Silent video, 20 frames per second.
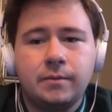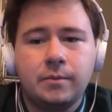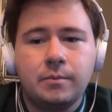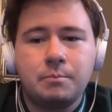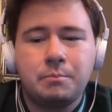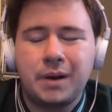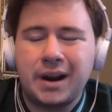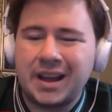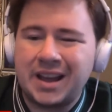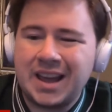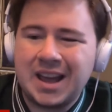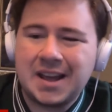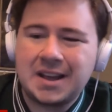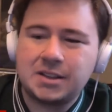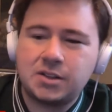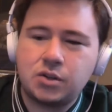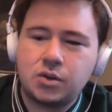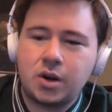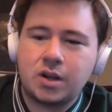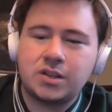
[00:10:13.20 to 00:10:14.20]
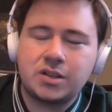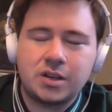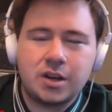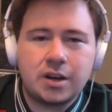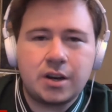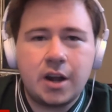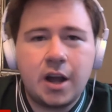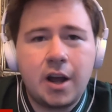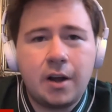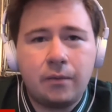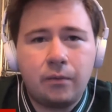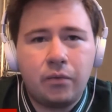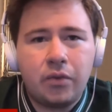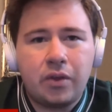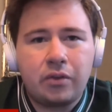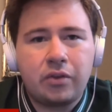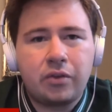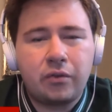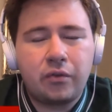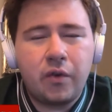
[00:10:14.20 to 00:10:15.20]
But I can't stress it enough
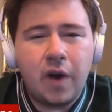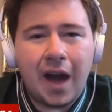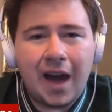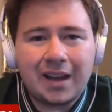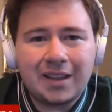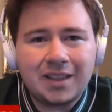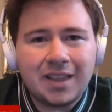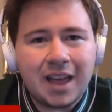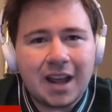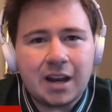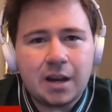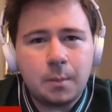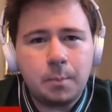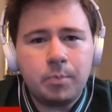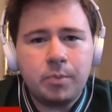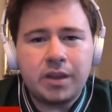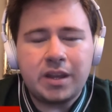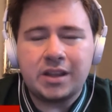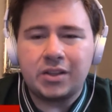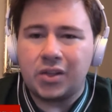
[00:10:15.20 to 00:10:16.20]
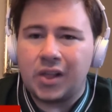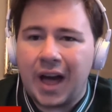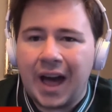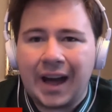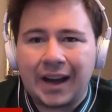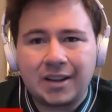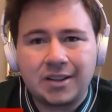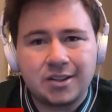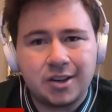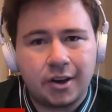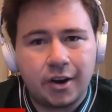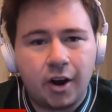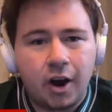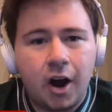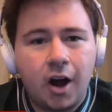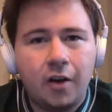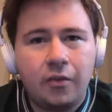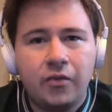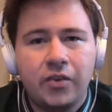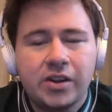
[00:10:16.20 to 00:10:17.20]
that the fact that he lacks on
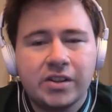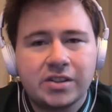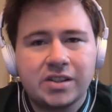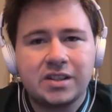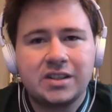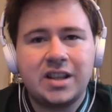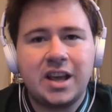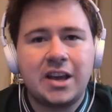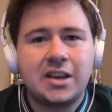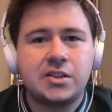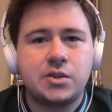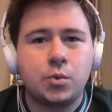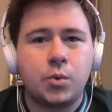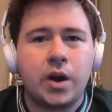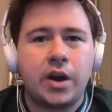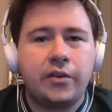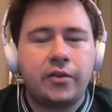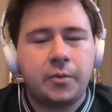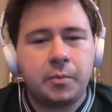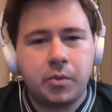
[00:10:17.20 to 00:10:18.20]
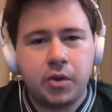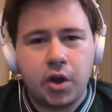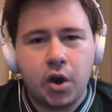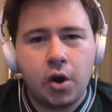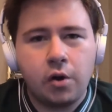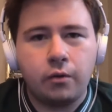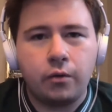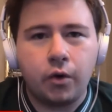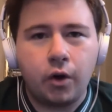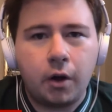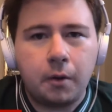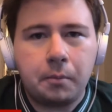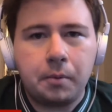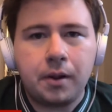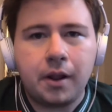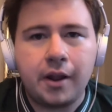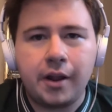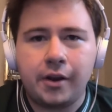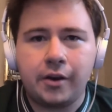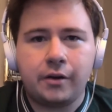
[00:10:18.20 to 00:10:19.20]
offense, it takes away from the overall
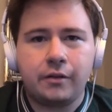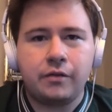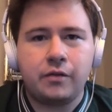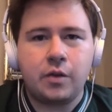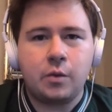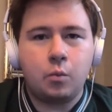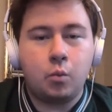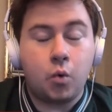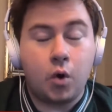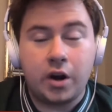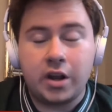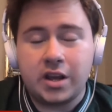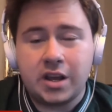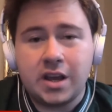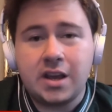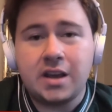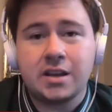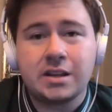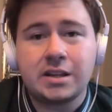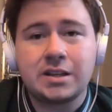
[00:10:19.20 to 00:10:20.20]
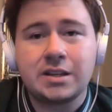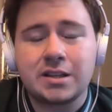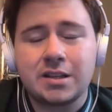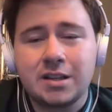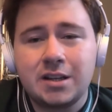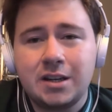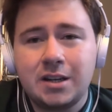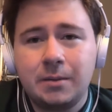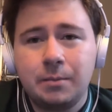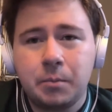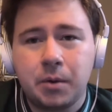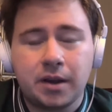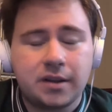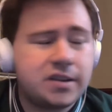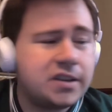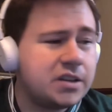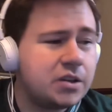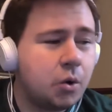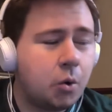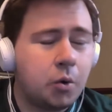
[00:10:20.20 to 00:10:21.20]
player of what he is, because
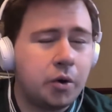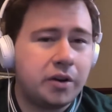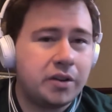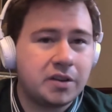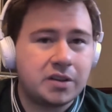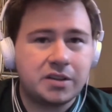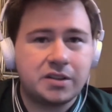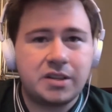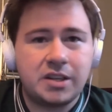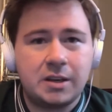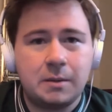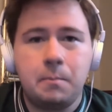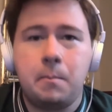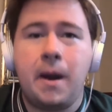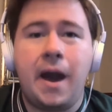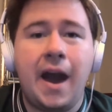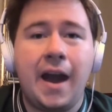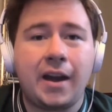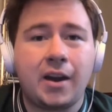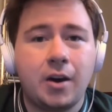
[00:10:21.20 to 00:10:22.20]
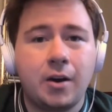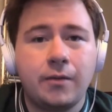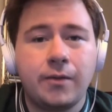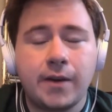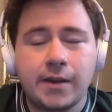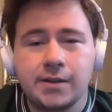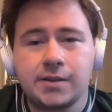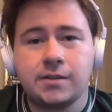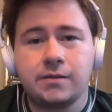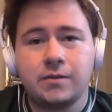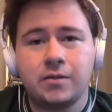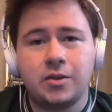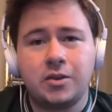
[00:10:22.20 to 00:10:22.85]
he's holding this team back offensively.